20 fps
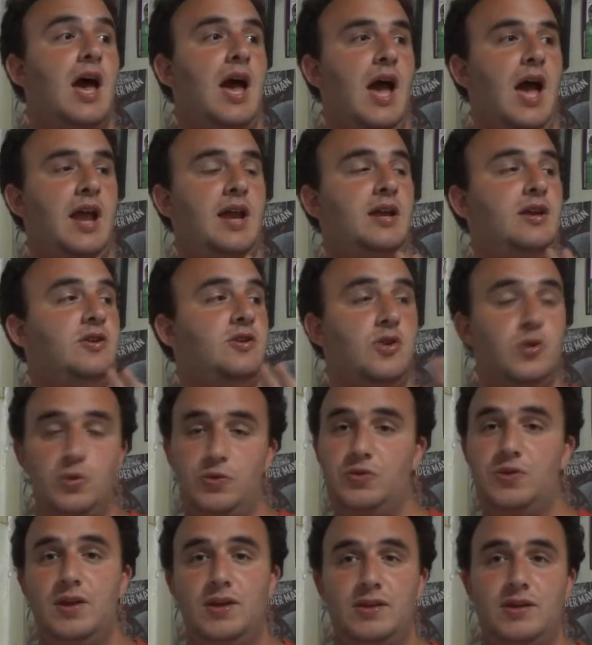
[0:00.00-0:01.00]
any new
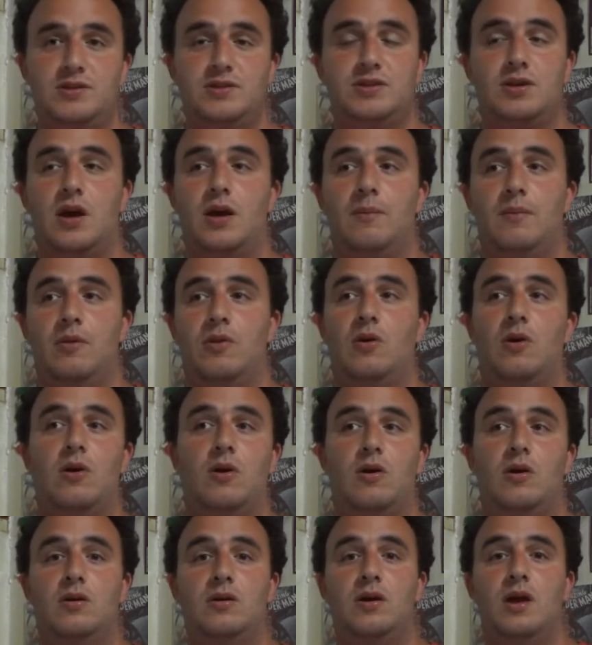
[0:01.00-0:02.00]
thing that's come
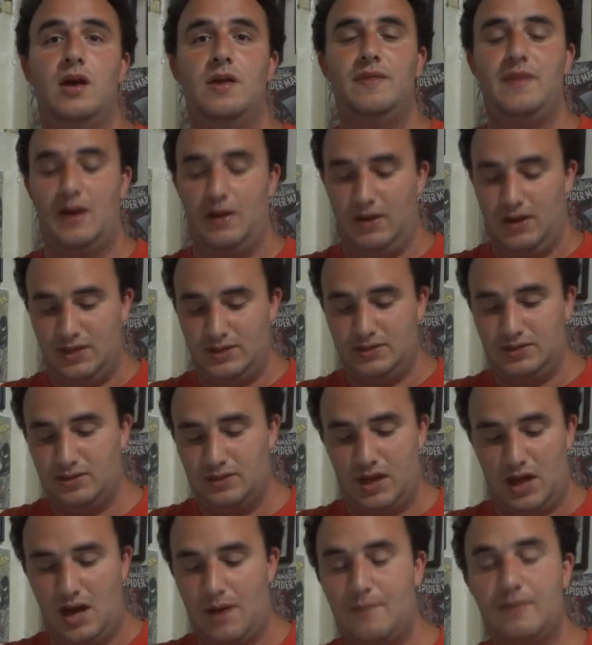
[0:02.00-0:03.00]
along that isn't
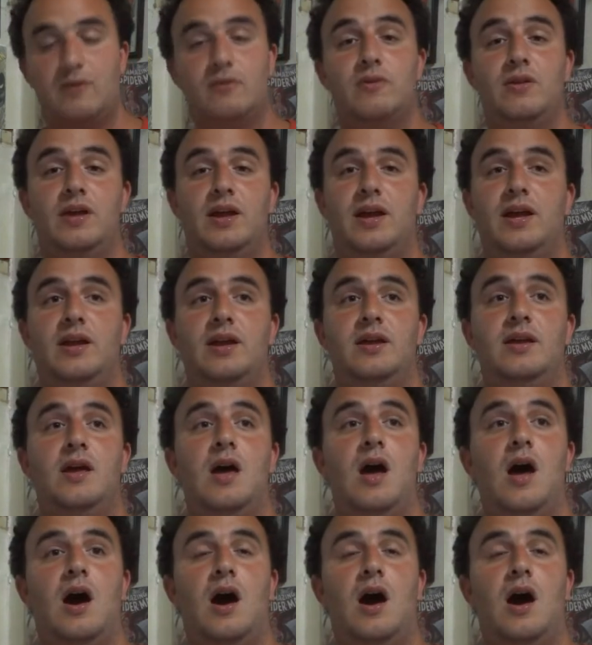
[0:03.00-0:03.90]
comic related.